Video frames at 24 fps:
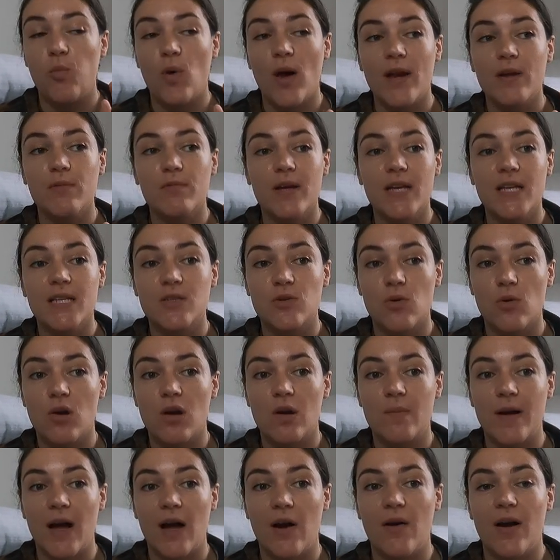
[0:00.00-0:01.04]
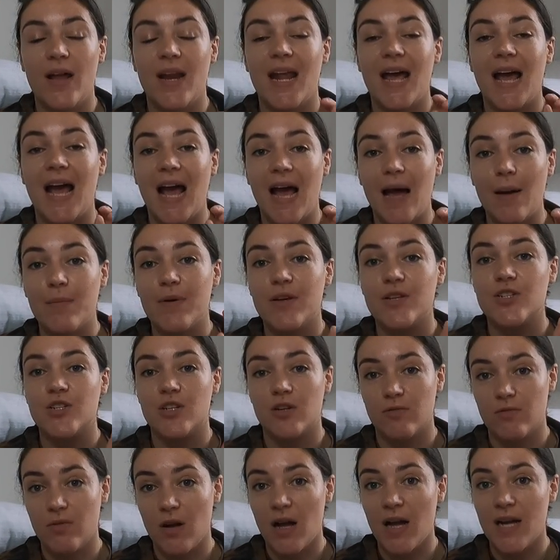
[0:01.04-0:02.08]
When we talk about an
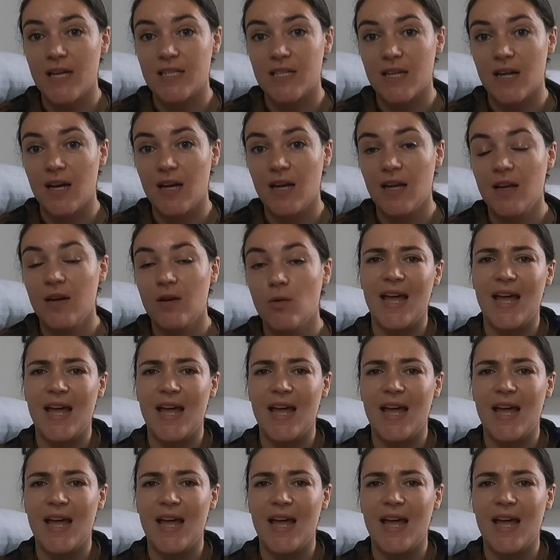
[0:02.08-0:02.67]
amateur rider in